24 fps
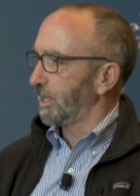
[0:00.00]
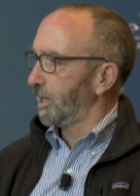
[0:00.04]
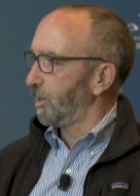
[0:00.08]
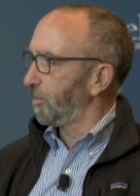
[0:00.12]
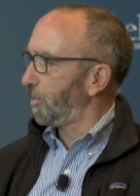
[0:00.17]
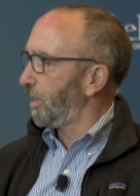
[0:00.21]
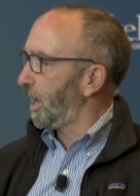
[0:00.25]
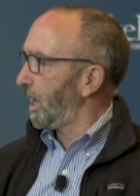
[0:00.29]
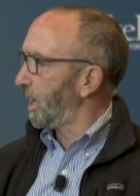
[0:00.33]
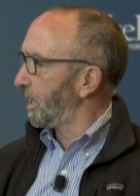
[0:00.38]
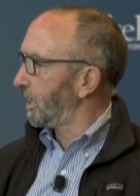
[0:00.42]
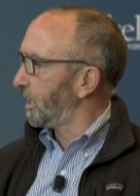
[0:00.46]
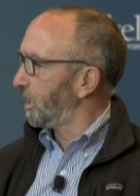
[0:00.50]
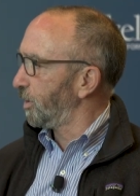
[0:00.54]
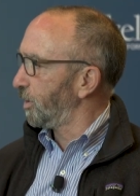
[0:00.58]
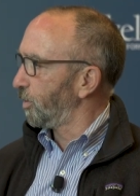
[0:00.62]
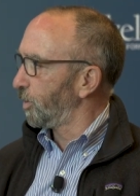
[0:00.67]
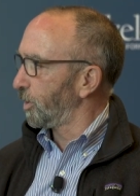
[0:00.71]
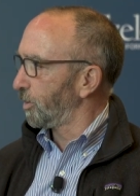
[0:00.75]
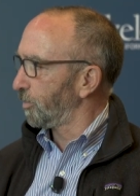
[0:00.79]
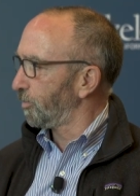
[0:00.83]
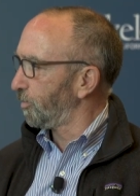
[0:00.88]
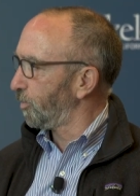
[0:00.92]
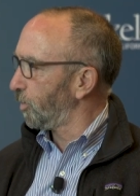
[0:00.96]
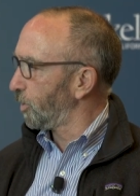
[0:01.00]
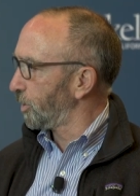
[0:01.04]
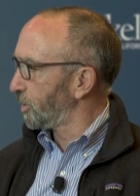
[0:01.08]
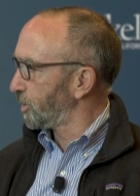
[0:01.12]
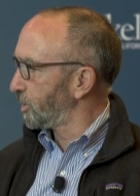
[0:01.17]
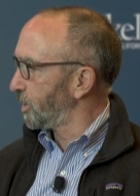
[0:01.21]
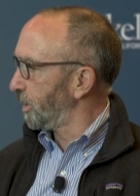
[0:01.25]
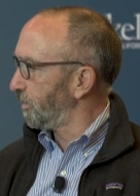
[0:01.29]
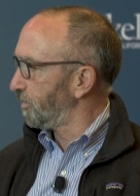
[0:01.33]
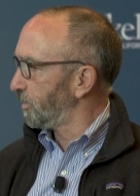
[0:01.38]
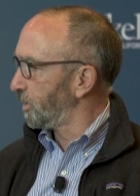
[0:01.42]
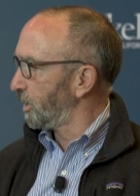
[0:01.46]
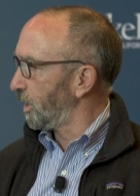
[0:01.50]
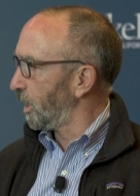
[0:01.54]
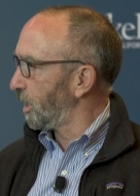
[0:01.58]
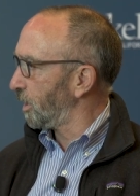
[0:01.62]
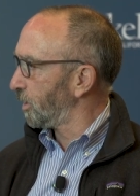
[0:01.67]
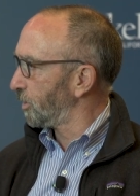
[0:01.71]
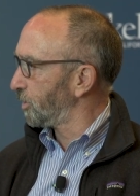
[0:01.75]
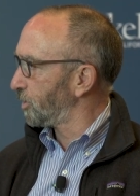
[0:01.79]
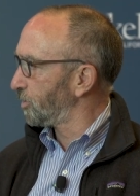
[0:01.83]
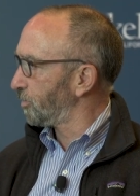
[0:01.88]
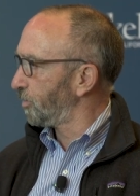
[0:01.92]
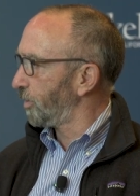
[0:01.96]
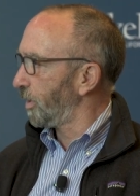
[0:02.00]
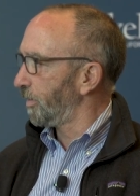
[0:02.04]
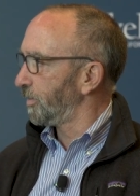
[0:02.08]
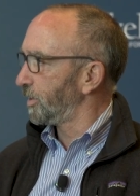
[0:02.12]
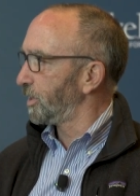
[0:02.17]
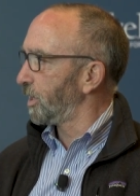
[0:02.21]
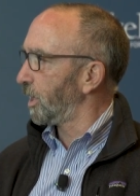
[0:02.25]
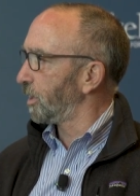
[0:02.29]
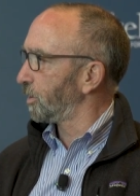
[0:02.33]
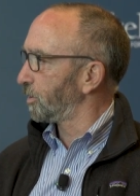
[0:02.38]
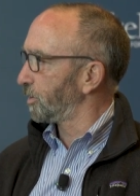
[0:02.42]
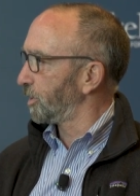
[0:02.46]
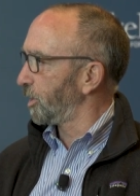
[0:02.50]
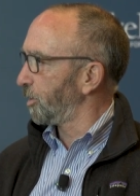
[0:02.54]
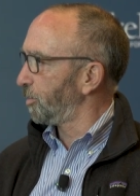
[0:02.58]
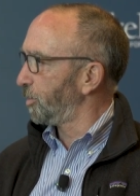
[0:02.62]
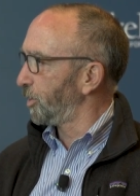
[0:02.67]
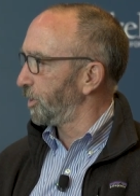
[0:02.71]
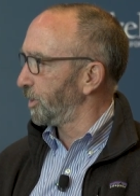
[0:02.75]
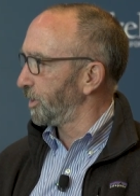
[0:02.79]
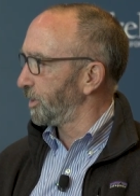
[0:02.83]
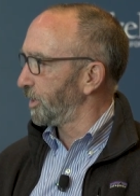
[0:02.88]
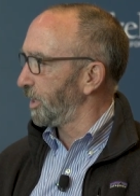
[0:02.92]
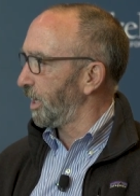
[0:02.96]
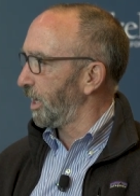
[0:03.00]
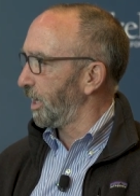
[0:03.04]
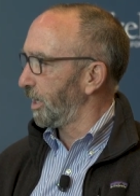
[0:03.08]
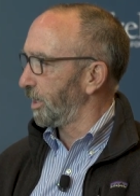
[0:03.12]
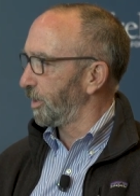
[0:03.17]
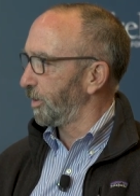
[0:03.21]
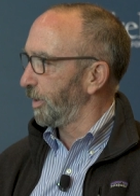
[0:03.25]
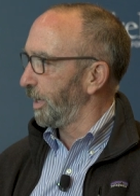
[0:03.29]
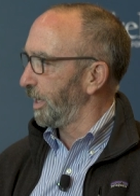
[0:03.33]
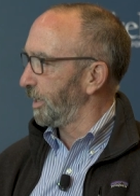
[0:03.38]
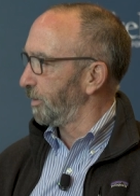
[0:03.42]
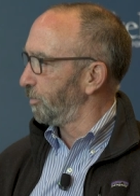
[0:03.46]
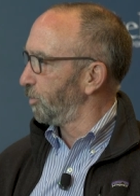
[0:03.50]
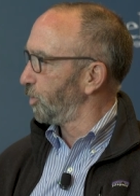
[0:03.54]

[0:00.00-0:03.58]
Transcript: get back anywhere to four to seven dollars for every dollar they put into higher ed,